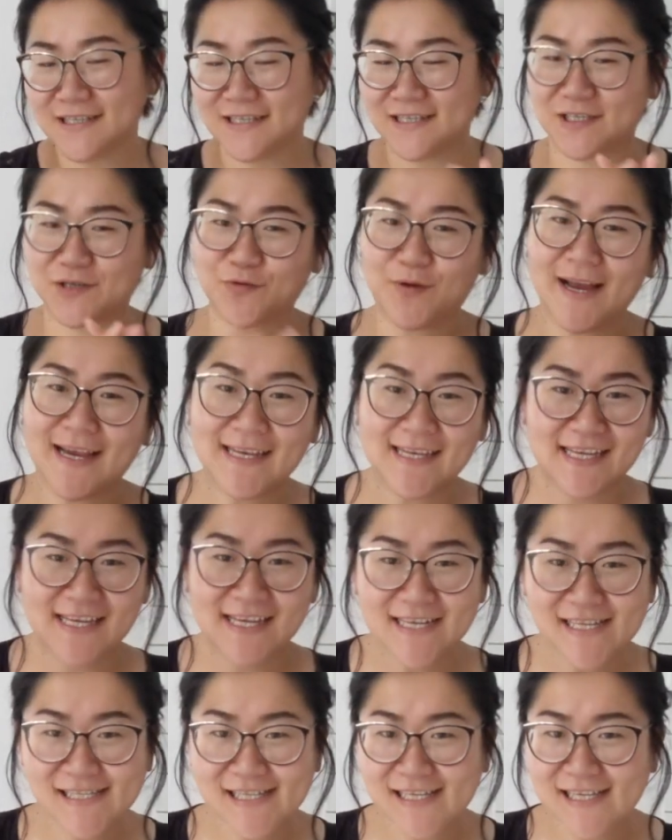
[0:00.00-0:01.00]
It's quite
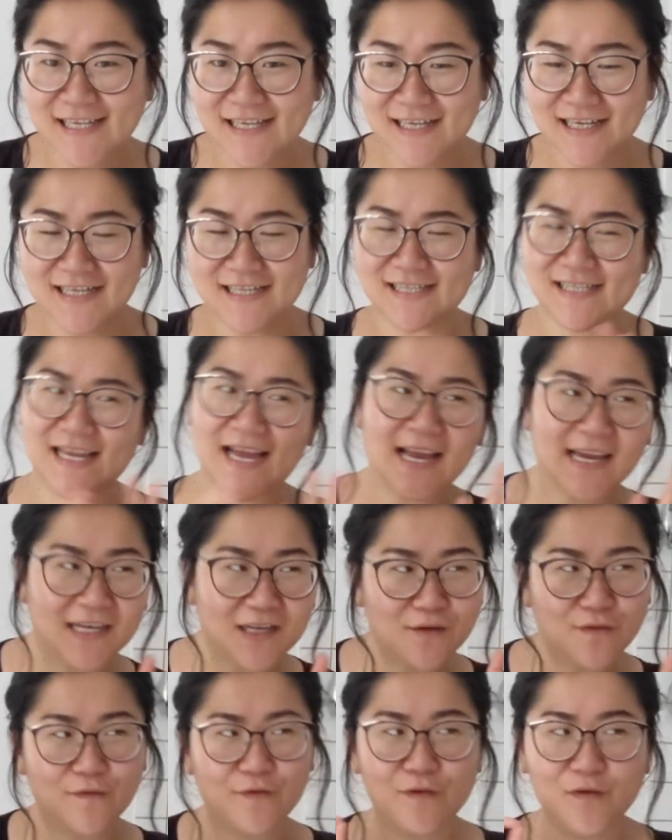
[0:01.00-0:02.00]
easy, it's kind
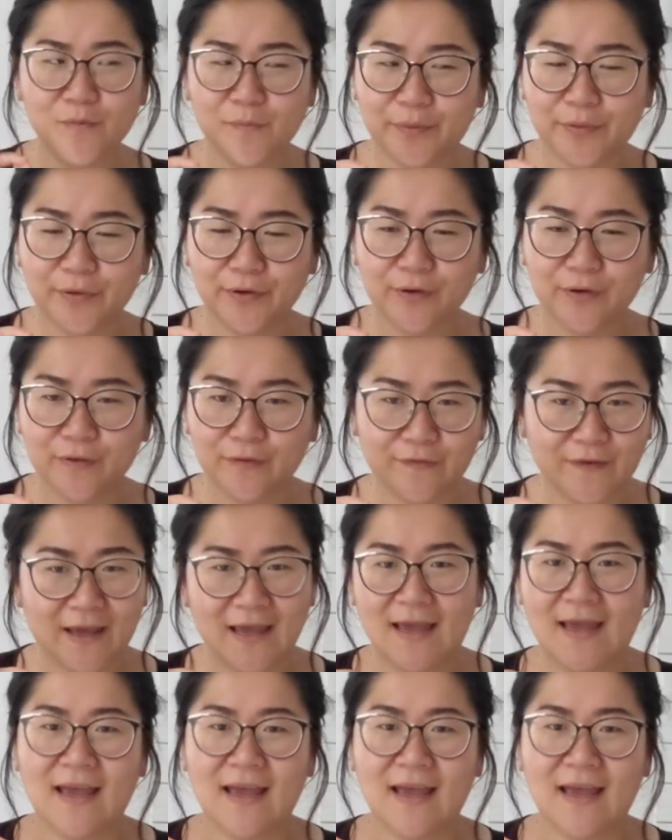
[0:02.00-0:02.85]
of foolproof,